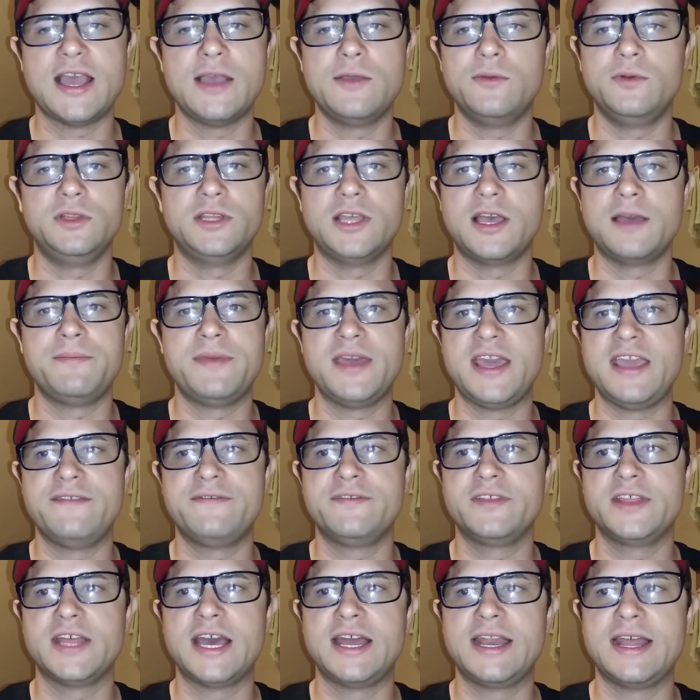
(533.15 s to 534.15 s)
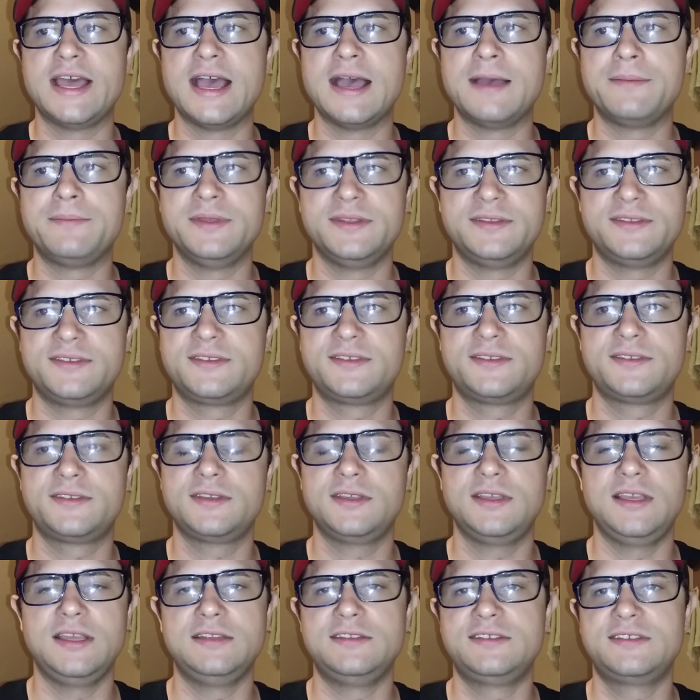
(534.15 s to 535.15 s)
I will not pay for that app. It's
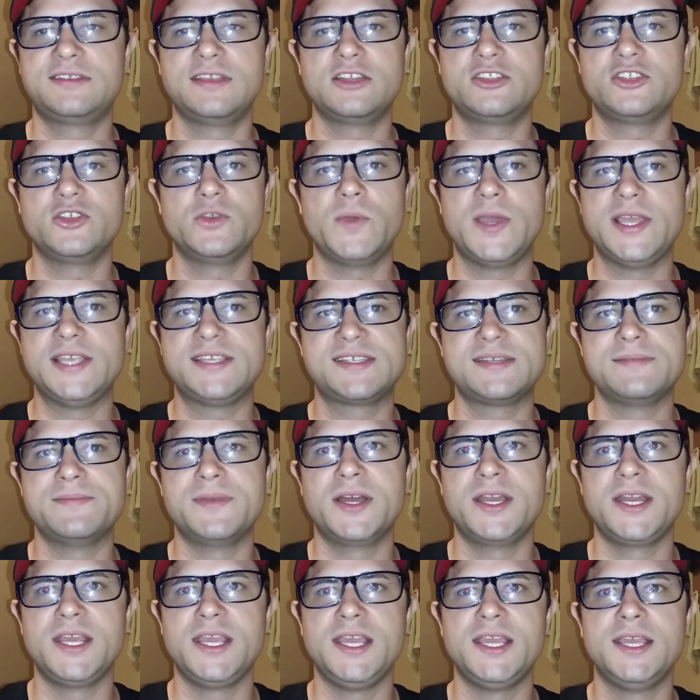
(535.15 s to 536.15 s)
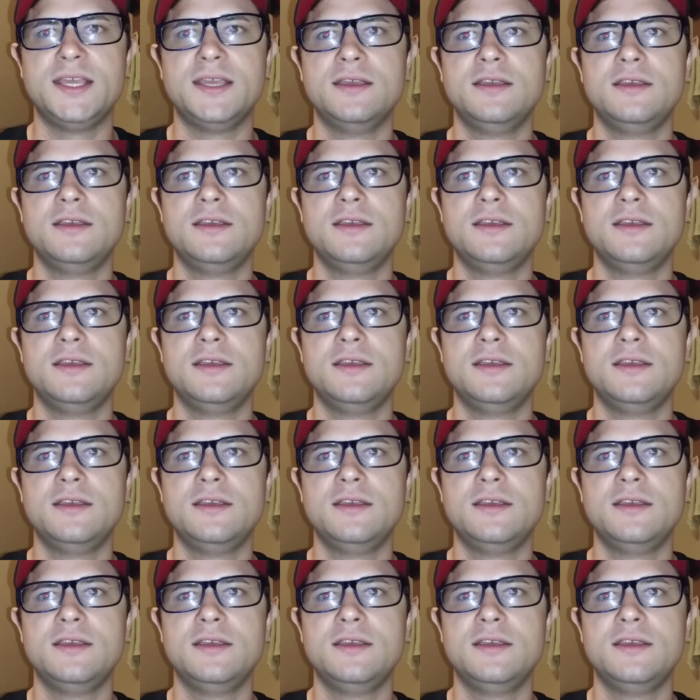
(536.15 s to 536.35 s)
it's such a waste of money.